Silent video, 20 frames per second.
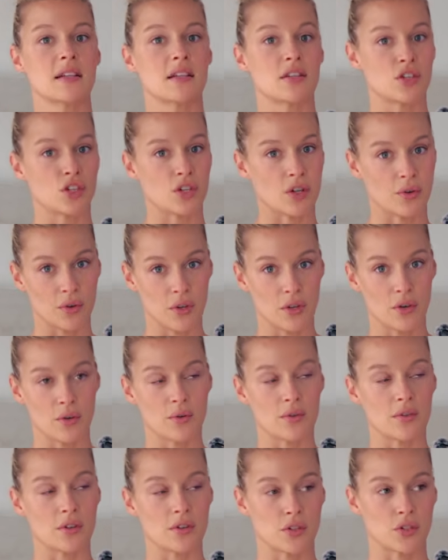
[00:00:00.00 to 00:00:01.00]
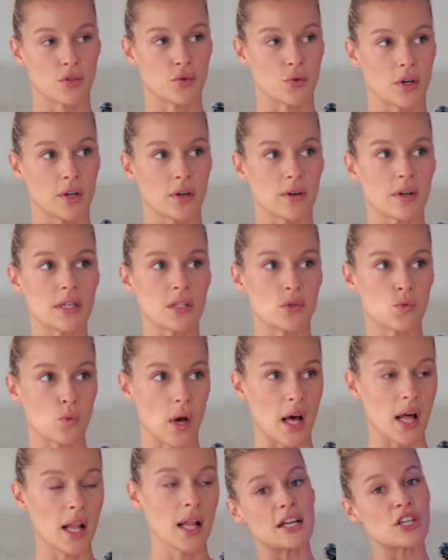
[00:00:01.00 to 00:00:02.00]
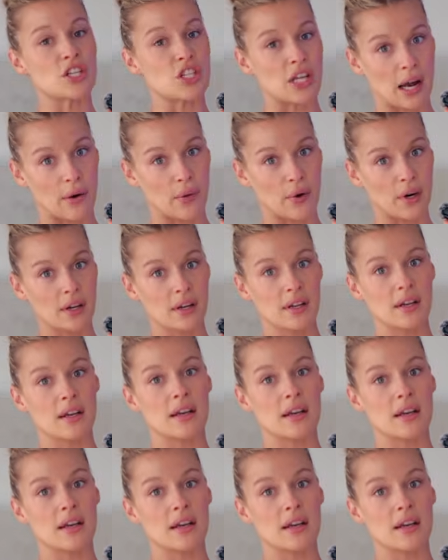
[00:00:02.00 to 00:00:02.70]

and show you the tutorial as well. I showered,